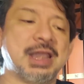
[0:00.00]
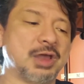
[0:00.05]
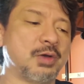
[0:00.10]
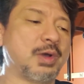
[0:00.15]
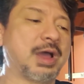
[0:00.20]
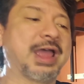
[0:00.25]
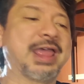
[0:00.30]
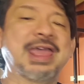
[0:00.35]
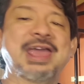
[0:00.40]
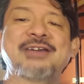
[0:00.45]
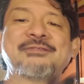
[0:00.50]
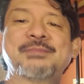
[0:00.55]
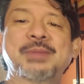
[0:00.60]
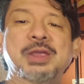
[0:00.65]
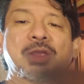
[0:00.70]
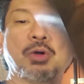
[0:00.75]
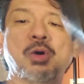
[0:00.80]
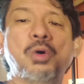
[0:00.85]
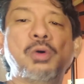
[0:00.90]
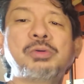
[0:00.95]
Now, I have
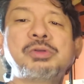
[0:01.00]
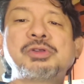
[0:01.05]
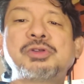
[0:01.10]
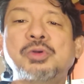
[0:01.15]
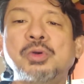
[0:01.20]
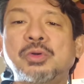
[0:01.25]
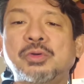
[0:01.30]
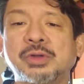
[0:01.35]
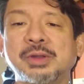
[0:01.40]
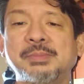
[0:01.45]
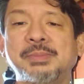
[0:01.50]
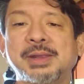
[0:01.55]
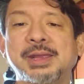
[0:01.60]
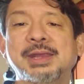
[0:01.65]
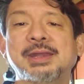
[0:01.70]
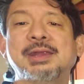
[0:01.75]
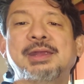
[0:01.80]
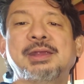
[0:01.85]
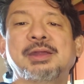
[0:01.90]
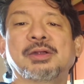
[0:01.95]
my own kukri
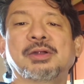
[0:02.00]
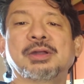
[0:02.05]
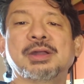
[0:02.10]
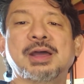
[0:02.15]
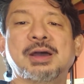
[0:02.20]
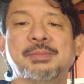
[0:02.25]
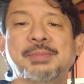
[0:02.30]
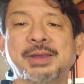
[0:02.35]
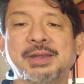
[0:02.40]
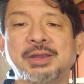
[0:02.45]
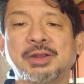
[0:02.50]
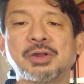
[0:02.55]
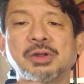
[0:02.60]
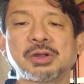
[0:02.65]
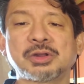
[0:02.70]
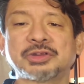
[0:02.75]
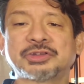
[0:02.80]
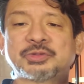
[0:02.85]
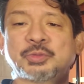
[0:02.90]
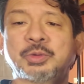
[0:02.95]
blade here. Now, by the
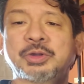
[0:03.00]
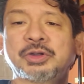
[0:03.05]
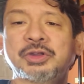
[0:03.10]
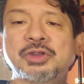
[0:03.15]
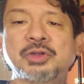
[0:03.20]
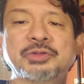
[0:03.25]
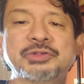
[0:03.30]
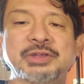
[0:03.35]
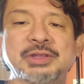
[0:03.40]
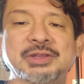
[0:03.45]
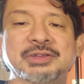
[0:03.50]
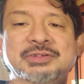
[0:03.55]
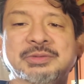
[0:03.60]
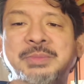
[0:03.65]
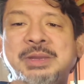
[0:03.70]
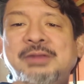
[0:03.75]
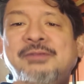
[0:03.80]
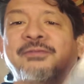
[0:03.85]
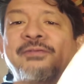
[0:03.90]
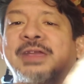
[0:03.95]
Gurkhas, when they're using this, are
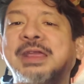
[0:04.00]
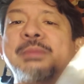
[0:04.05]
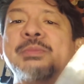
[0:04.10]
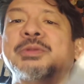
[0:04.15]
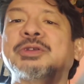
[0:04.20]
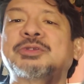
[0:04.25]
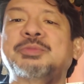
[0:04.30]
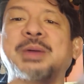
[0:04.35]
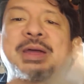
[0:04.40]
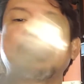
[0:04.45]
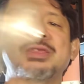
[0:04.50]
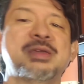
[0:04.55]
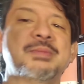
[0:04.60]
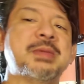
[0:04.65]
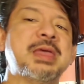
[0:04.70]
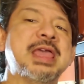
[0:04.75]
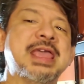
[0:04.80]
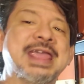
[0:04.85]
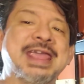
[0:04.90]
made famous by them.